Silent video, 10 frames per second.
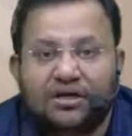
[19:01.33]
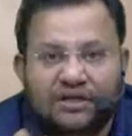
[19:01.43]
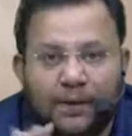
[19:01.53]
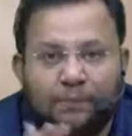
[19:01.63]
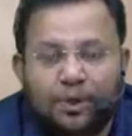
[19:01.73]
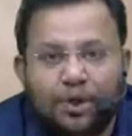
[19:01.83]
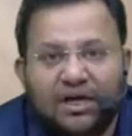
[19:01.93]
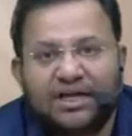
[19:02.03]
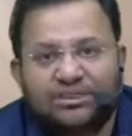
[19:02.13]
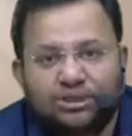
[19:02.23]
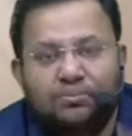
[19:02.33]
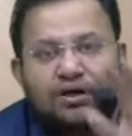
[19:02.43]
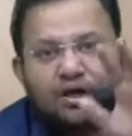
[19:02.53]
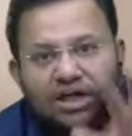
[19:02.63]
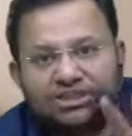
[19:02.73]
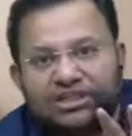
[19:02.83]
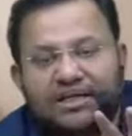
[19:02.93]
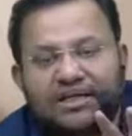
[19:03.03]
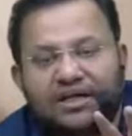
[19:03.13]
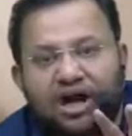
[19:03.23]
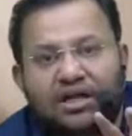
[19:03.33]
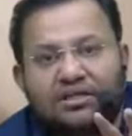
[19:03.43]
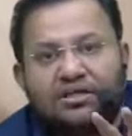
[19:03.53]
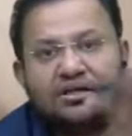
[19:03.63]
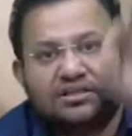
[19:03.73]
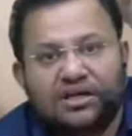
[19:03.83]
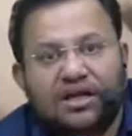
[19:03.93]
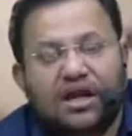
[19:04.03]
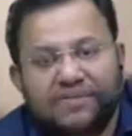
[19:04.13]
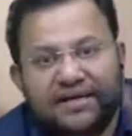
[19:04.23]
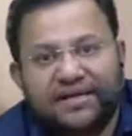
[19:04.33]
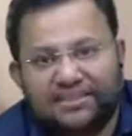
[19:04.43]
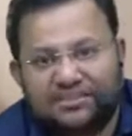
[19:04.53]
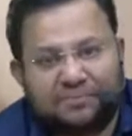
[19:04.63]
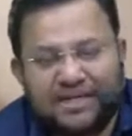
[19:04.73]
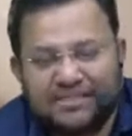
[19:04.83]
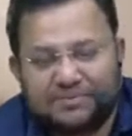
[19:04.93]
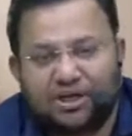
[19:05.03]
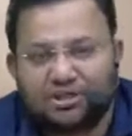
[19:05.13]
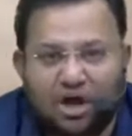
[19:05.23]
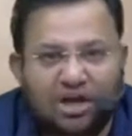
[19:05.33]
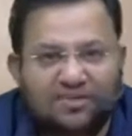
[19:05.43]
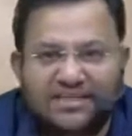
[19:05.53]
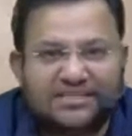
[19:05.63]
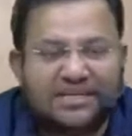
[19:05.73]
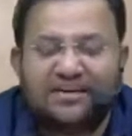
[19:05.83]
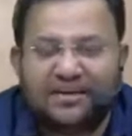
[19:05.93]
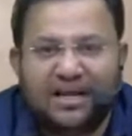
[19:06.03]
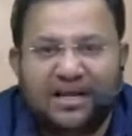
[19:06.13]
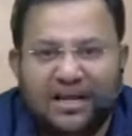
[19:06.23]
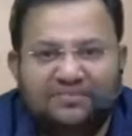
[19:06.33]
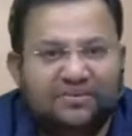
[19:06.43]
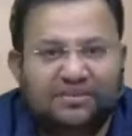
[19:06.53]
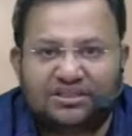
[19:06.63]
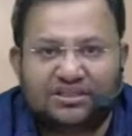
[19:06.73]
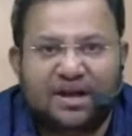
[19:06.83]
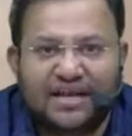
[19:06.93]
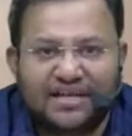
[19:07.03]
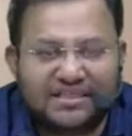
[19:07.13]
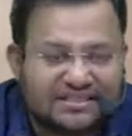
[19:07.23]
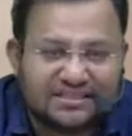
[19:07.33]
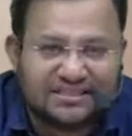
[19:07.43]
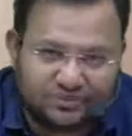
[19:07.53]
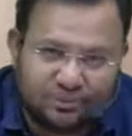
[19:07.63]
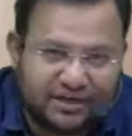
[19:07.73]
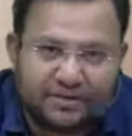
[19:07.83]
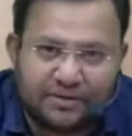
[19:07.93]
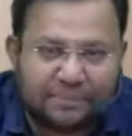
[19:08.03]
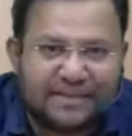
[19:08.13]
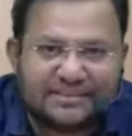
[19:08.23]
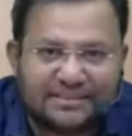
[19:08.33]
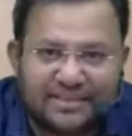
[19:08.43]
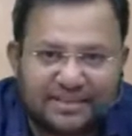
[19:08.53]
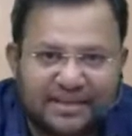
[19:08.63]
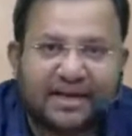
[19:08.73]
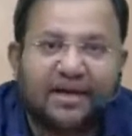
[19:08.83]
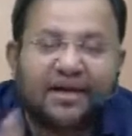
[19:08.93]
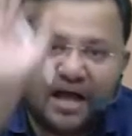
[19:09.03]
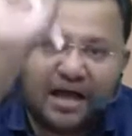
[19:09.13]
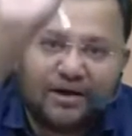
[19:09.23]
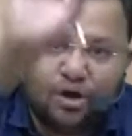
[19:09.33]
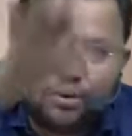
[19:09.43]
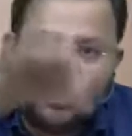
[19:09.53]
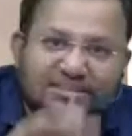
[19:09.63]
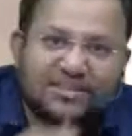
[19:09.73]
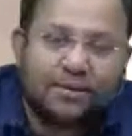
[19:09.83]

Now brokerage should be logically on cum interest price, because always in real life on the stock exchanges, whatever prices are there are always cum